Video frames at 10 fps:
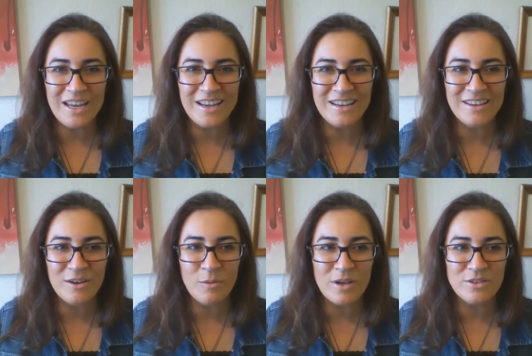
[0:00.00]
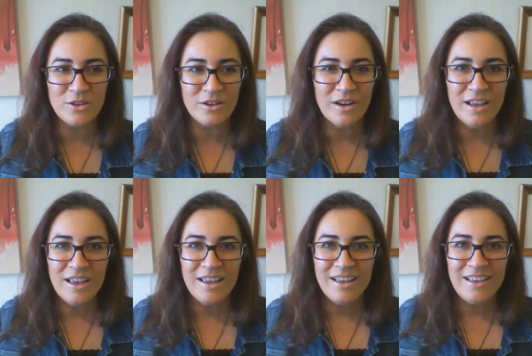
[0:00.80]
and it was her,
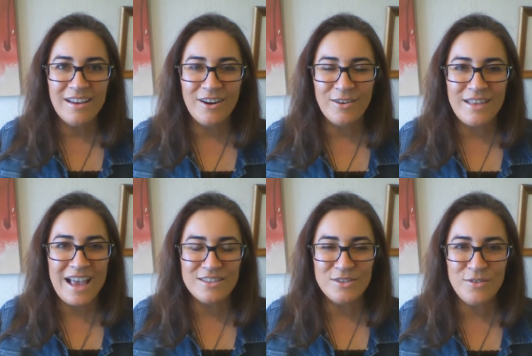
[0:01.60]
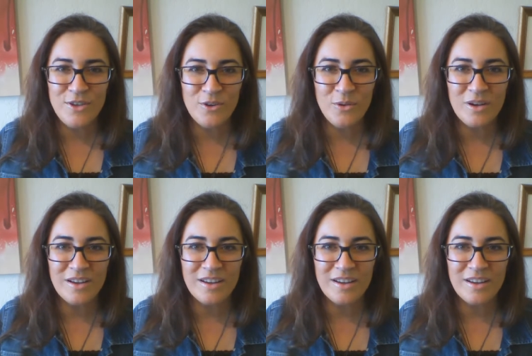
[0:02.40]
her last few,